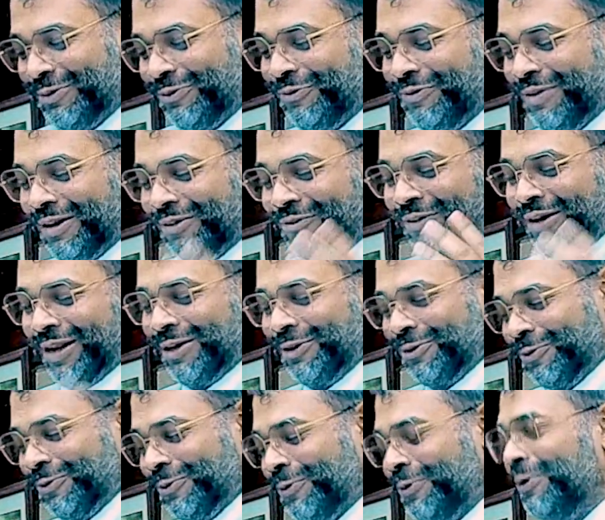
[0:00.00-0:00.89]
feel free
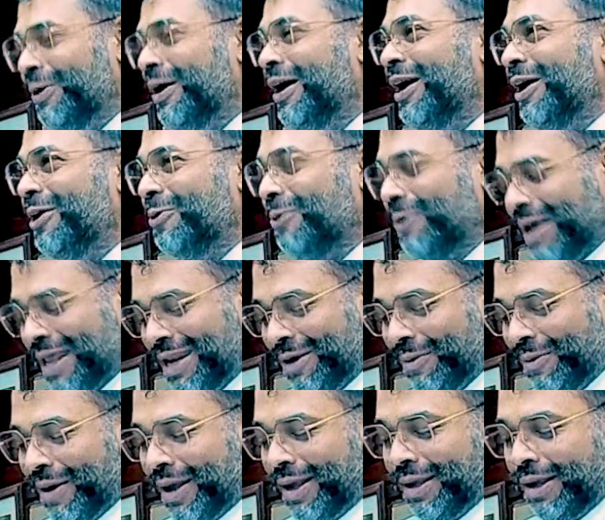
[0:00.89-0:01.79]
to look
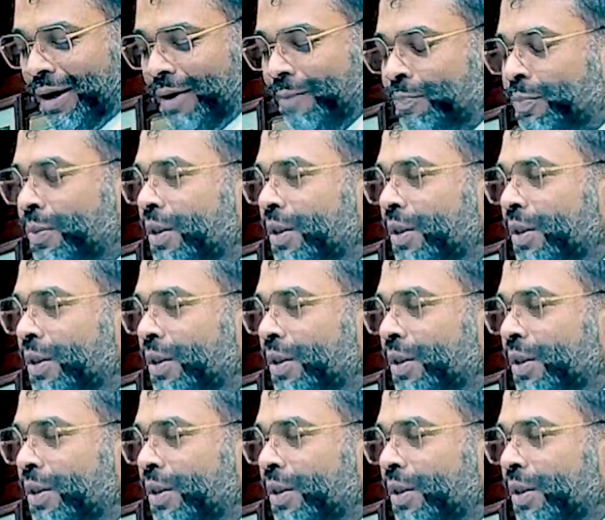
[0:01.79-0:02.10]
anywhere. Yeah.